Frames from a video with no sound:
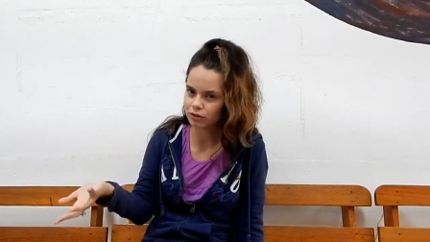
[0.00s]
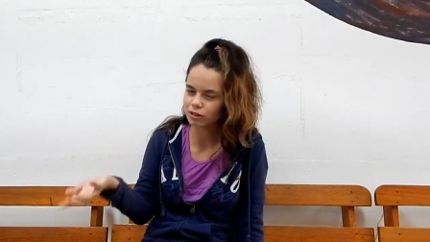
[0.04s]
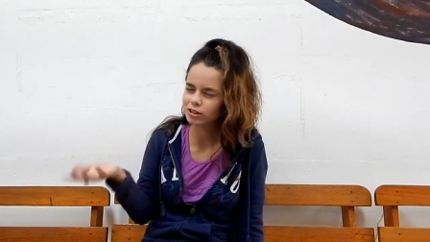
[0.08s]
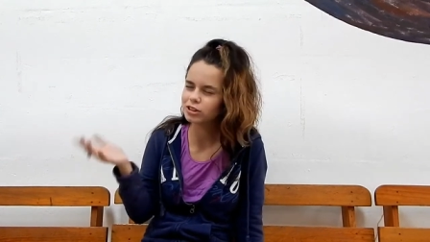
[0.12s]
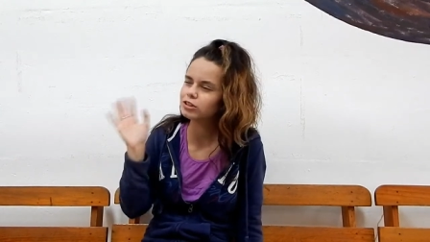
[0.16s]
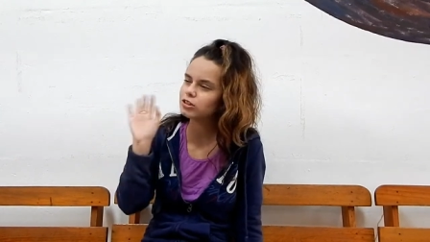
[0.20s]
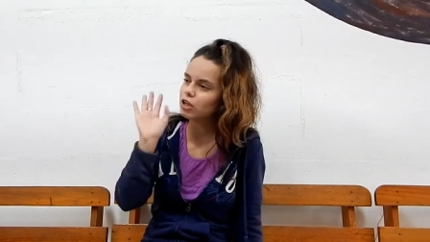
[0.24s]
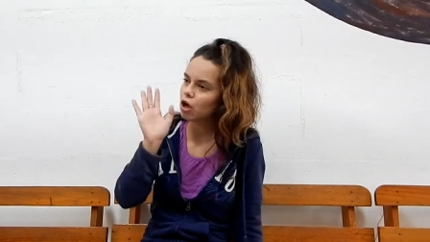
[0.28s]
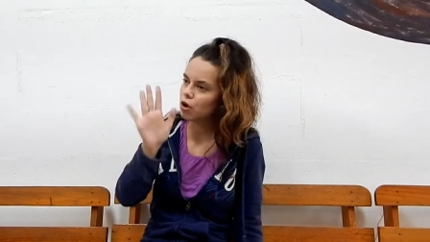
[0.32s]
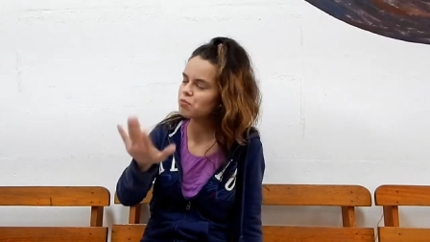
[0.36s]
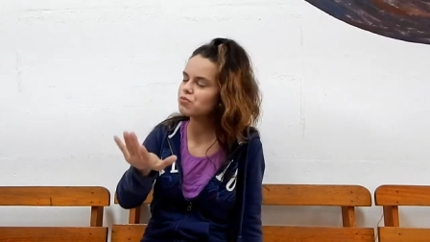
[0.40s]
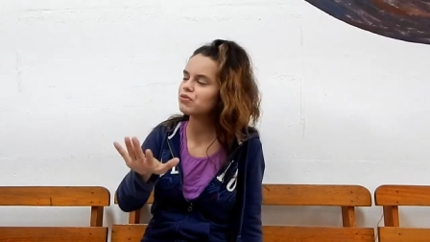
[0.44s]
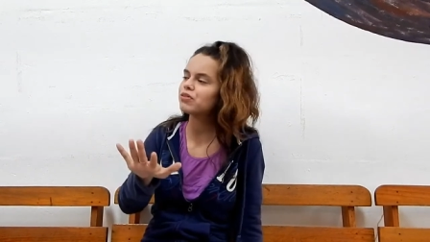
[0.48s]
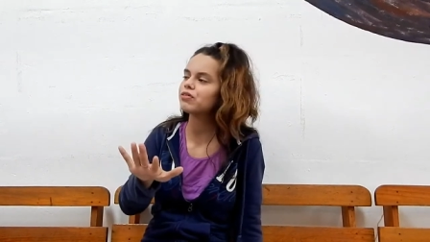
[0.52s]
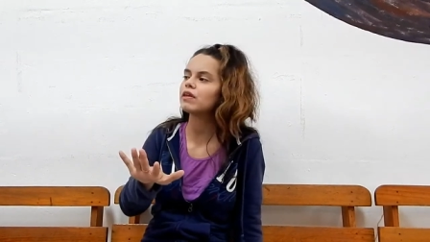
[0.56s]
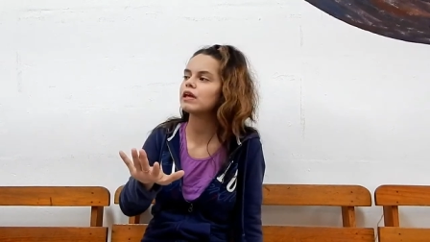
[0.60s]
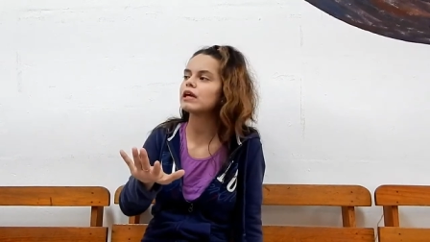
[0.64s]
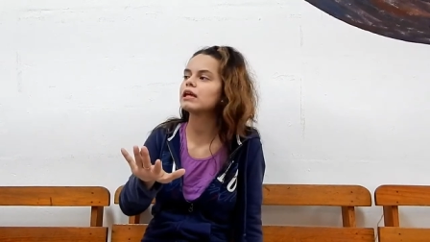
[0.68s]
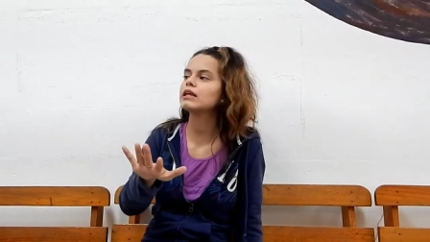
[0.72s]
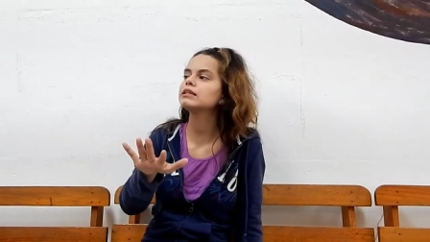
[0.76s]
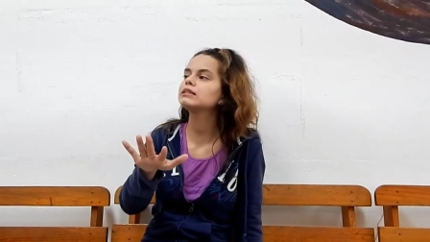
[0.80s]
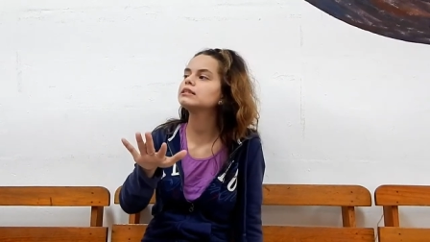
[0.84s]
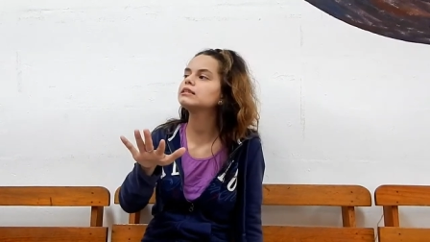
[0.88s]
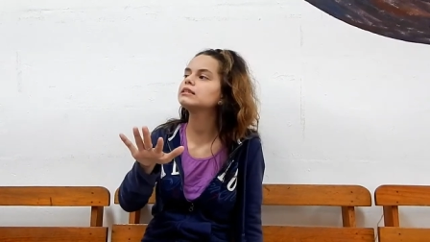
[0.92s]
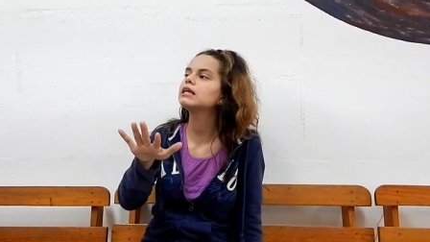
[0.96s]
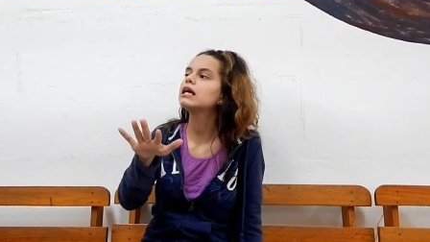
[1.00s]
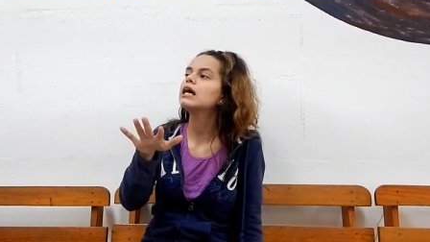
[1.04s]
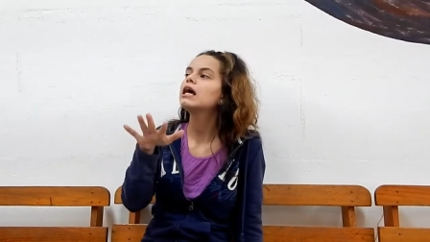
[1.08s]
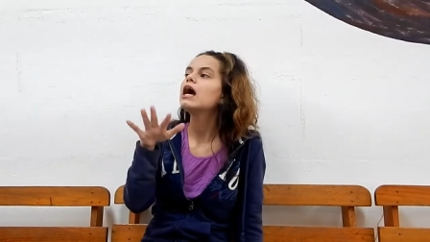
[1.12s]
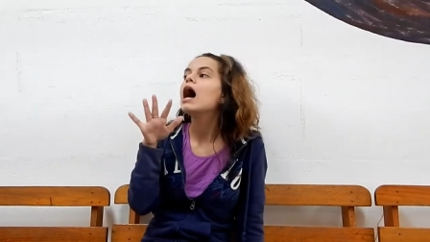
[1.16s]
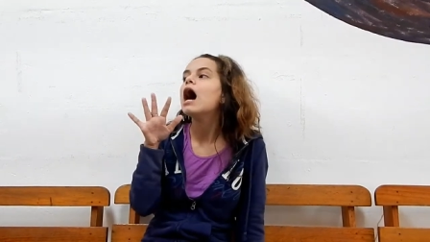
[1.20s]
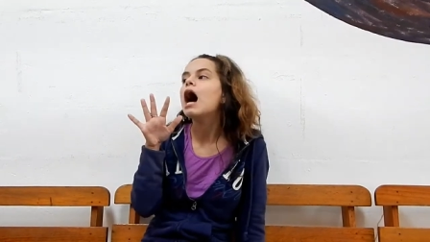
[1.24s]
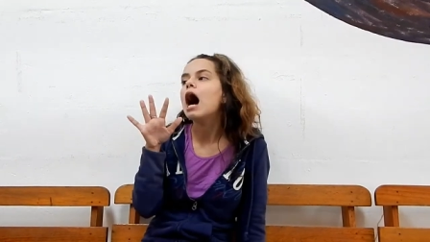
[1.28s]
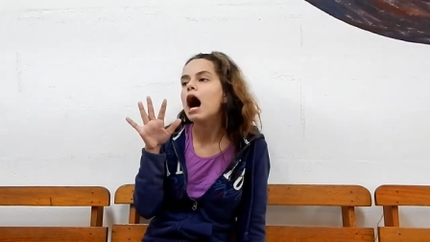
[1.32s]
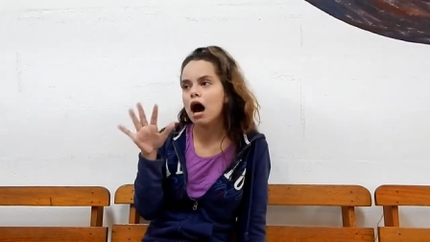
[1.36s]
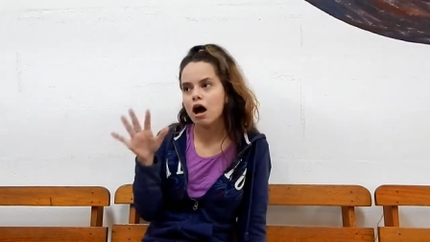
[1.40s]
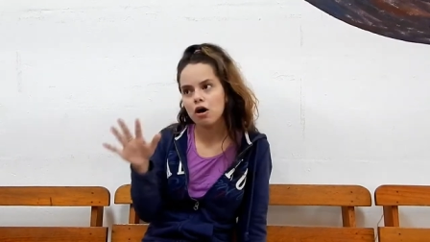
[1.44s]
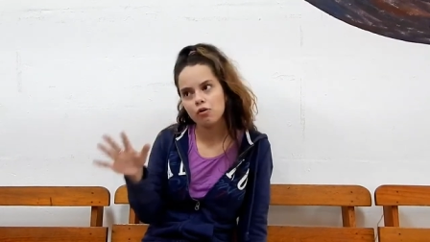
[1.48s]
Some things
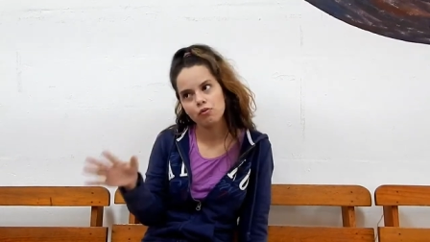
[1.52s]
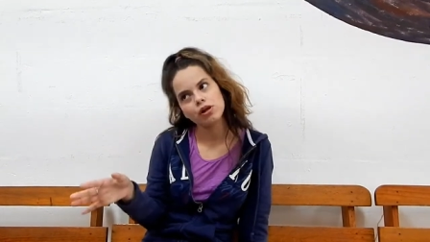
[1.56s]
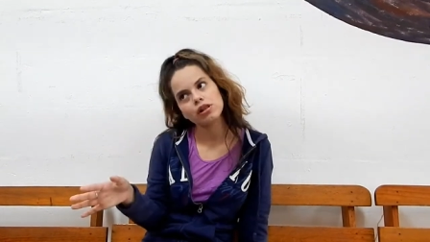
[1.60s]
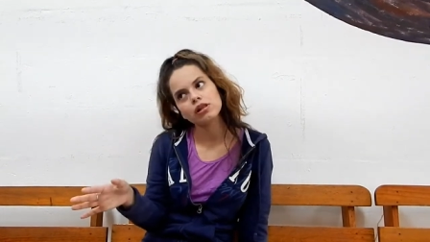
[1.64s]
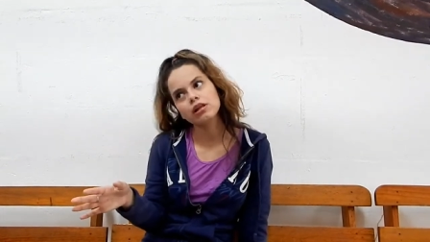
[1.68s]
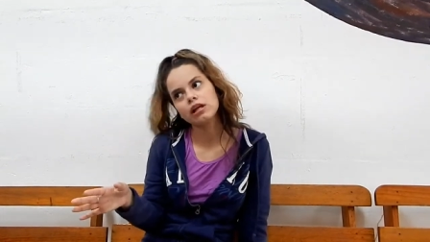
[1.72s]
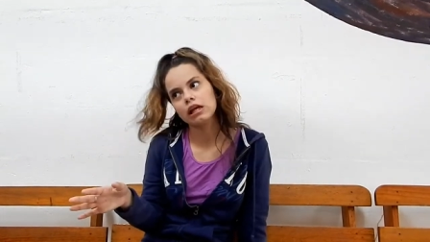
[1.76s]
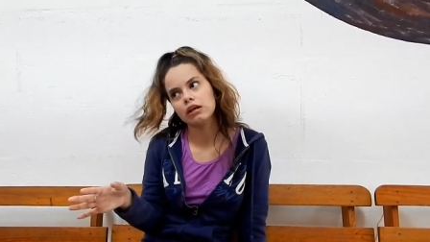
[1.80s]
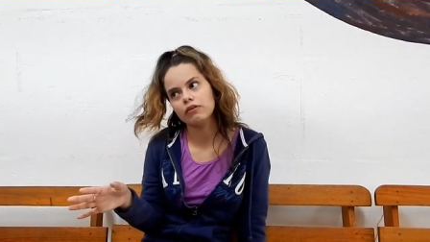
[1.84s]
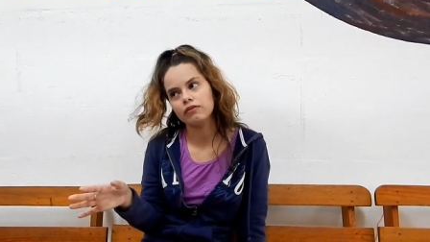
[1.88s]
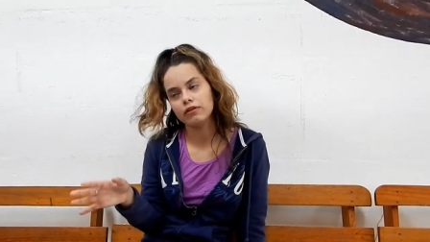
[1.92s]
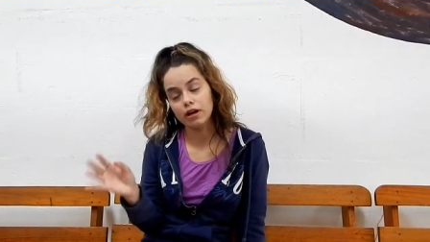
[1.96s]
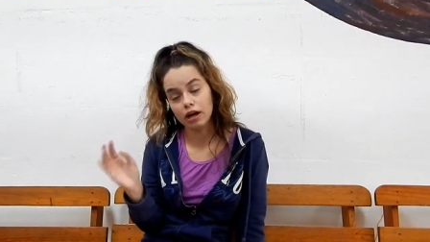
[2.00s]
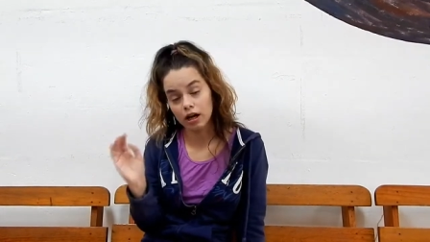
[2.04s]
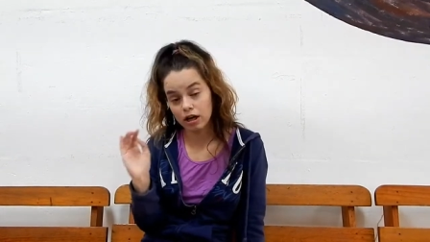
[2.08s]
I will give that